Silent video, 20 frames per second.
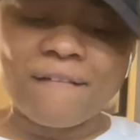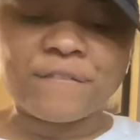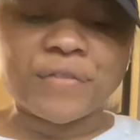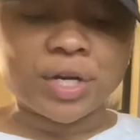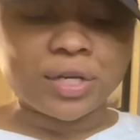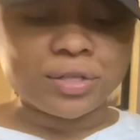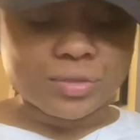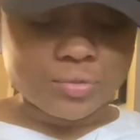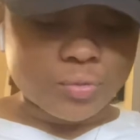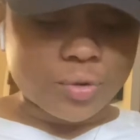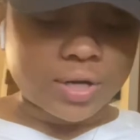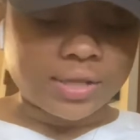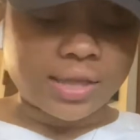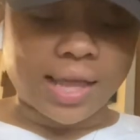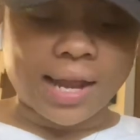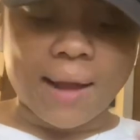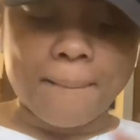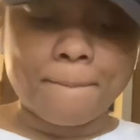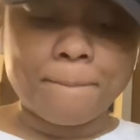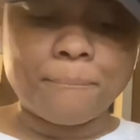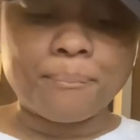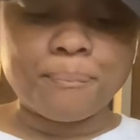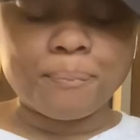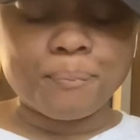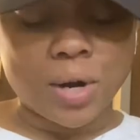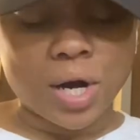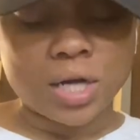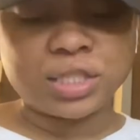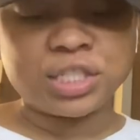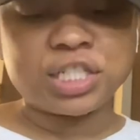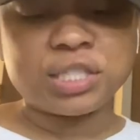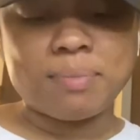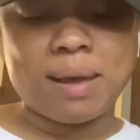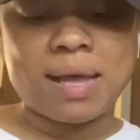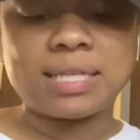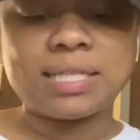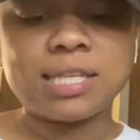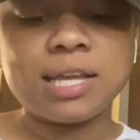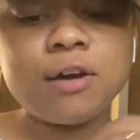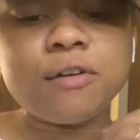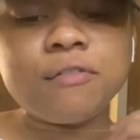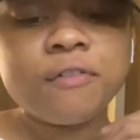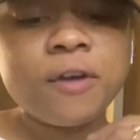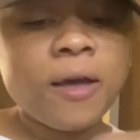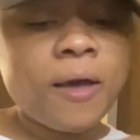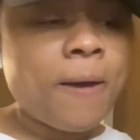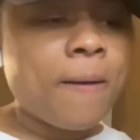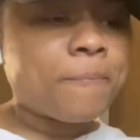first one that i purchased myself